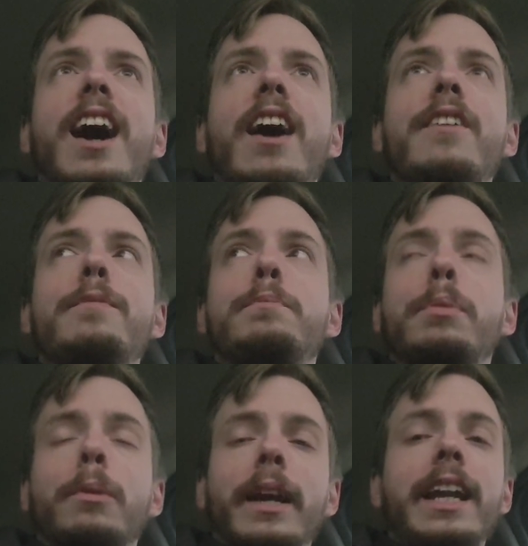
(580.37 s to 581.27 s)
a
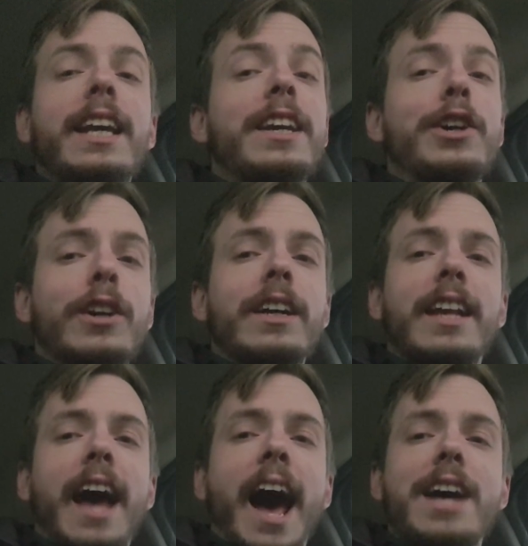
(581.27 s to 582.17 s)
pretty
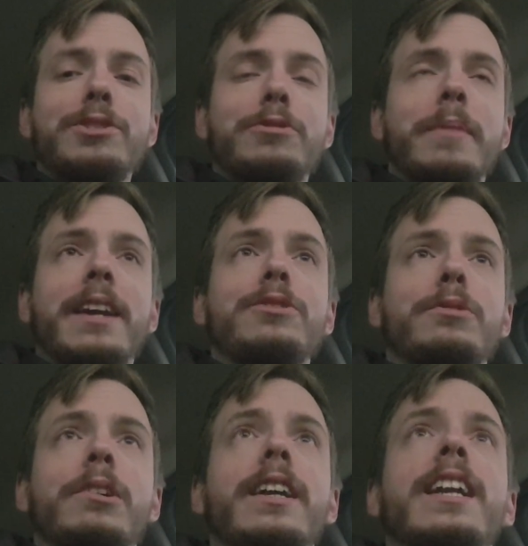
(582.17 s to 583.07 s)
good astromech
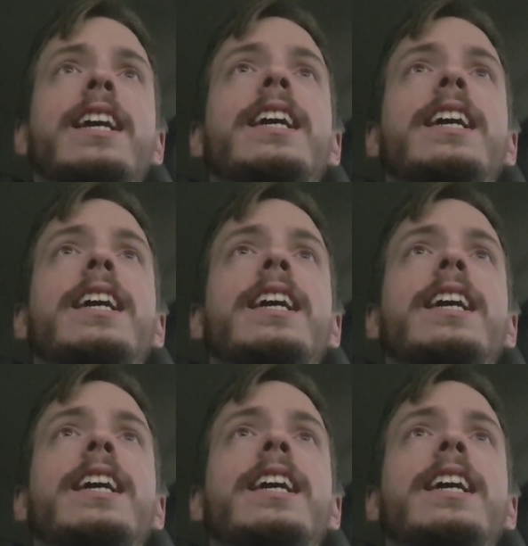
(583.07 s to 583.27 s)
droid